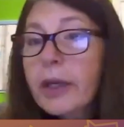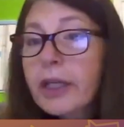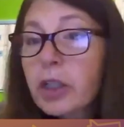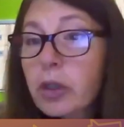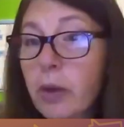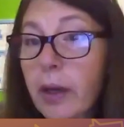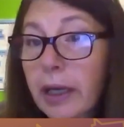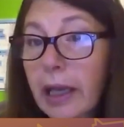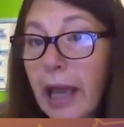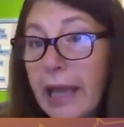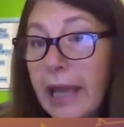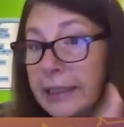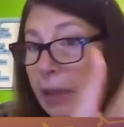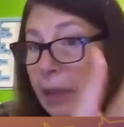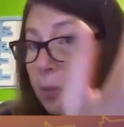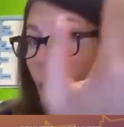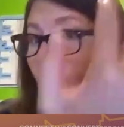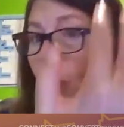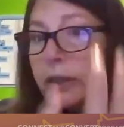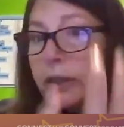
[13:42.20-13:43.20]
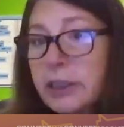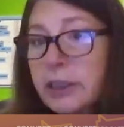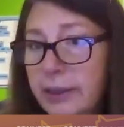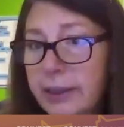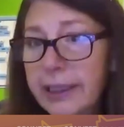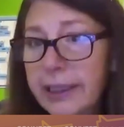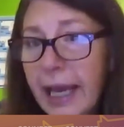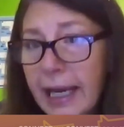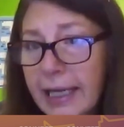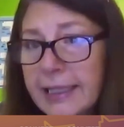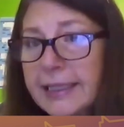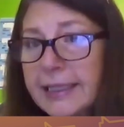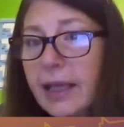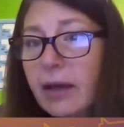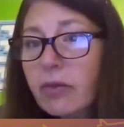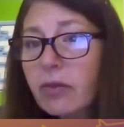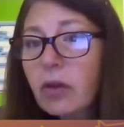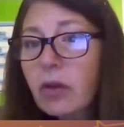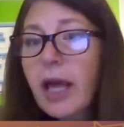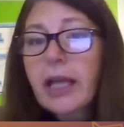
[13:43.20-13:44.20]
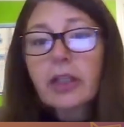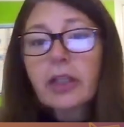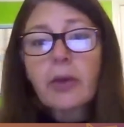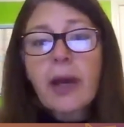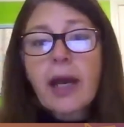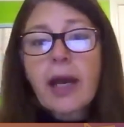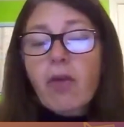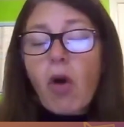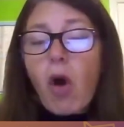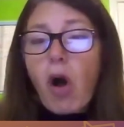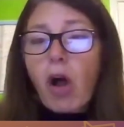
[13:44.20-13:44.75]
when you end up going to the next level and you have